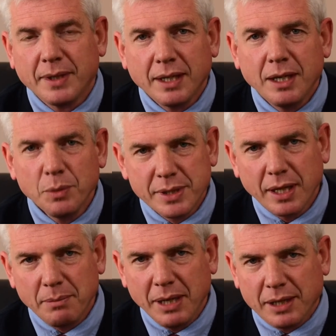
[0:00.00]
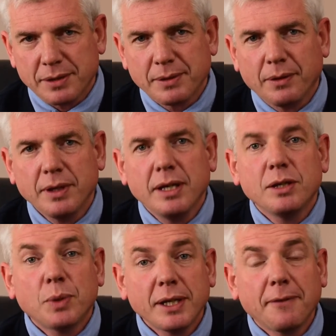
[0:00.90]
He was saying Mass on the
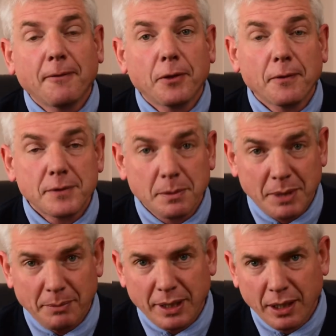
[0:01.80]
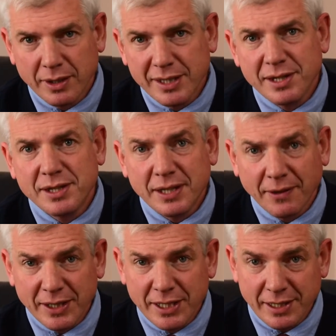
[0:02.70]
24th of September. Now, this is
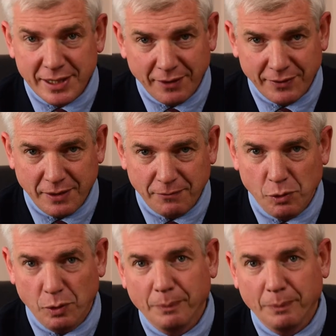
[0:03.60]
1774.